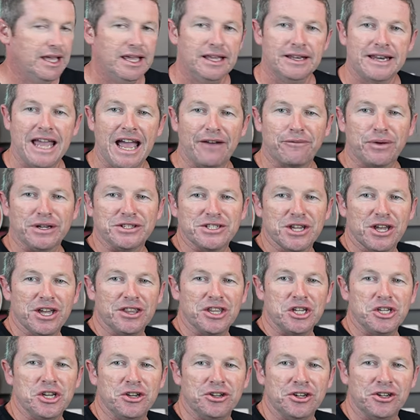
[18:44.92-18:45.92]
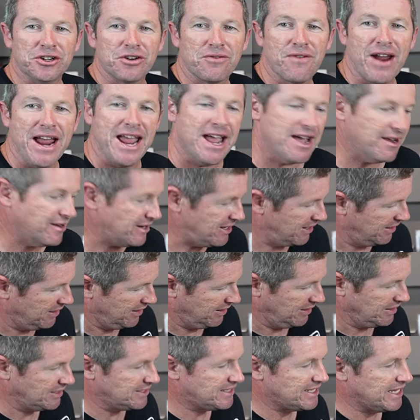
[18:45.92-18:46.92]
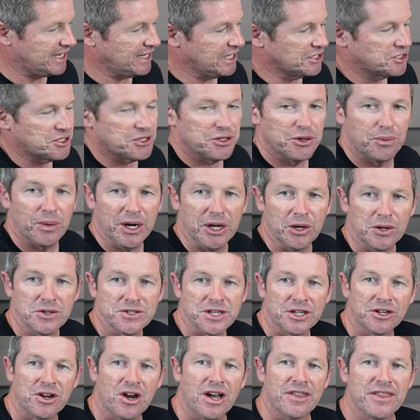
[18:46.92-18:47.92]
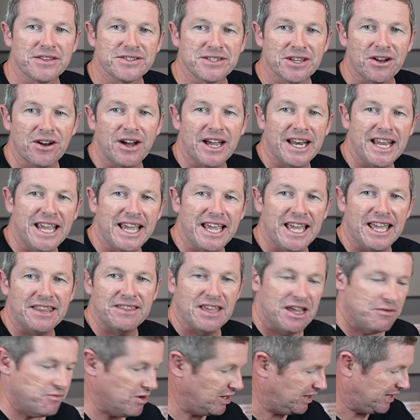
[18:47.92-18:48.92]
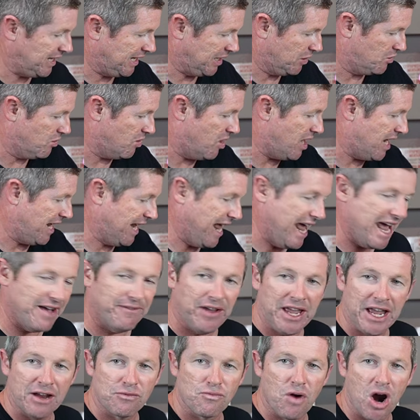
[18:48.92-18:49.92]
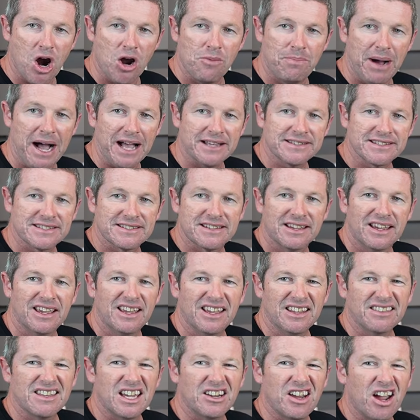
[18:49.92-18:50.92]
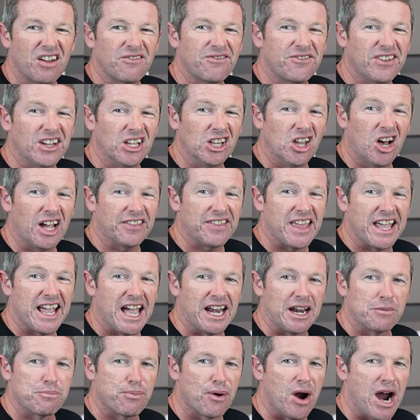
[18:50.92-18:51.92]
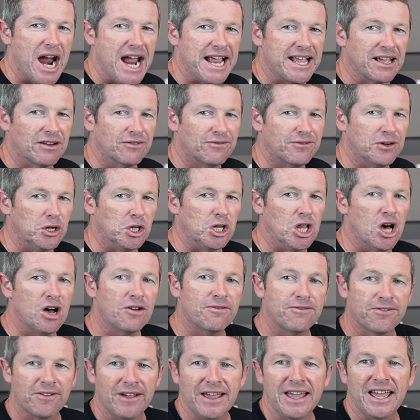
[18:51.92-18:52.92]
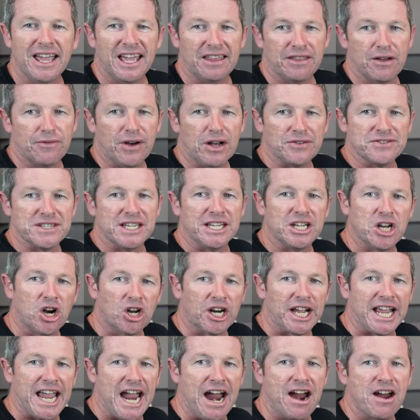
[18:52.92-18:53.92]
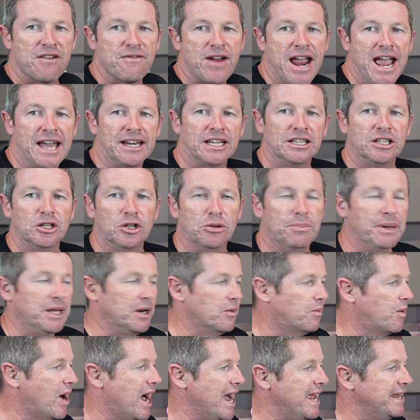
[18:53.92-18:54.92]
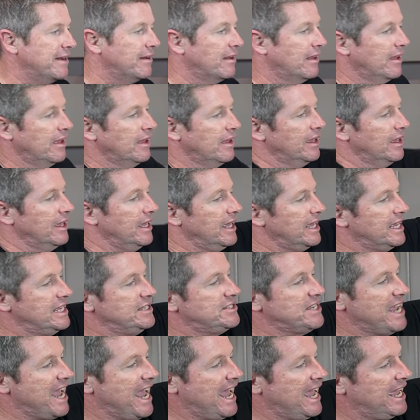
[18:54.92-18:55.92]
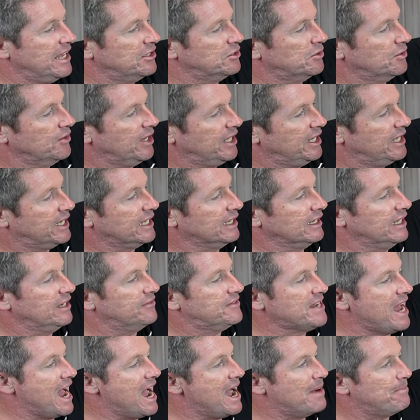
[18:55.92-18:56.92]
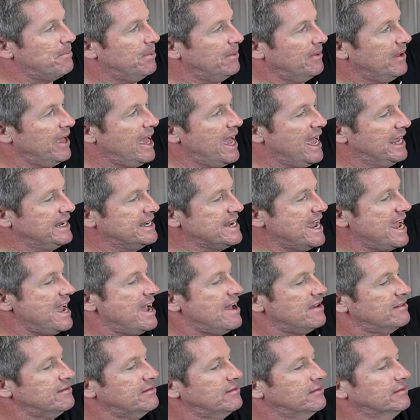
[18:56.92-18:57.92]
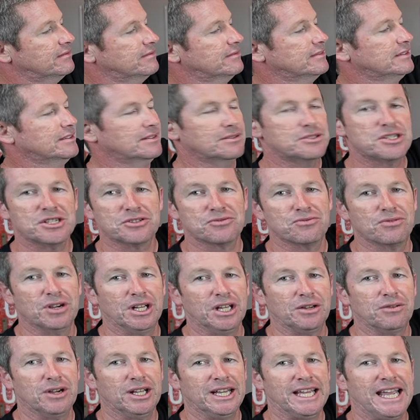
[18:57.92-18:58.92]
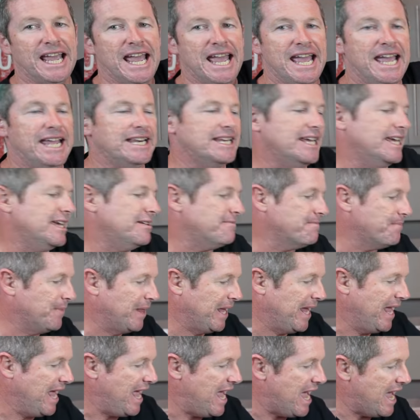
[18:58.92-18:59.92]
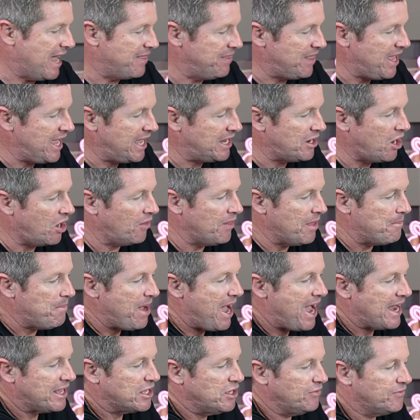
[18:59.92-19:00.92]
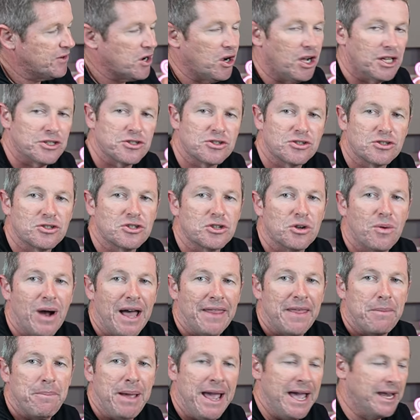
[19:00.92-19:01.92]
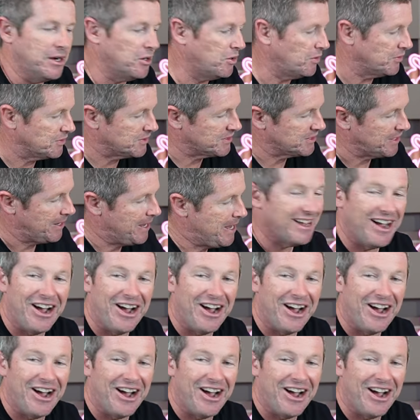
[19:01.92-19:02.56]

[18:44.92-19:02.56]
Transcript: Now, if we turn the unit around, you see the two wheels on either side here. They're really quite heavy and robust. They don't feel like they're going to break and fall off. And they've obviously got to carry around a little bit of weight. Here's your handle that you can lift up and down, which is really, really handy. And then on the back, you've got two other panels.